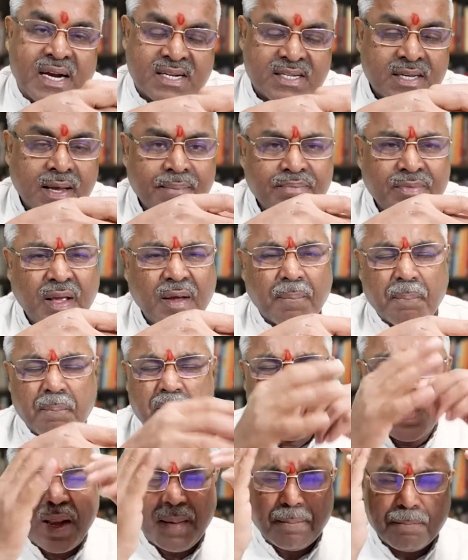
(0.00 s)
something
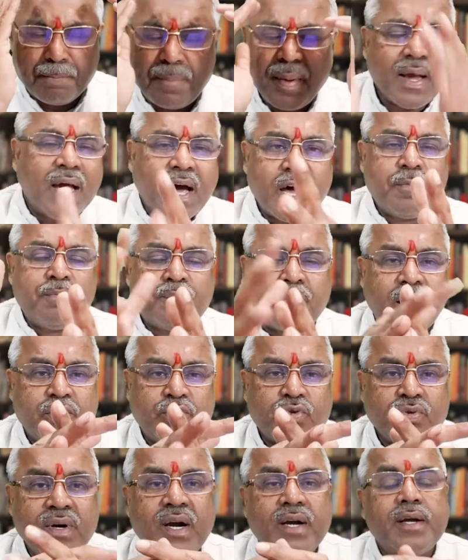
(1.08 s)
very big and
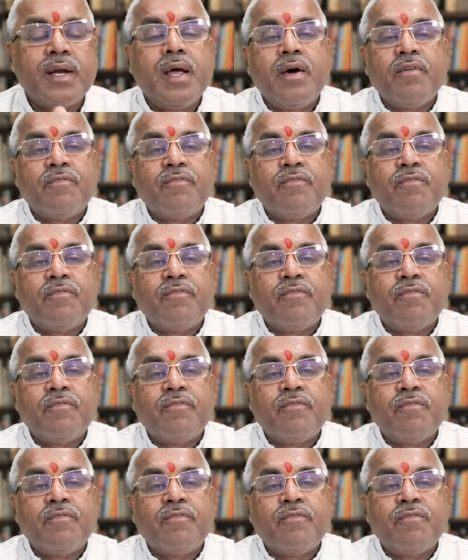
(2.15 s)
fortunate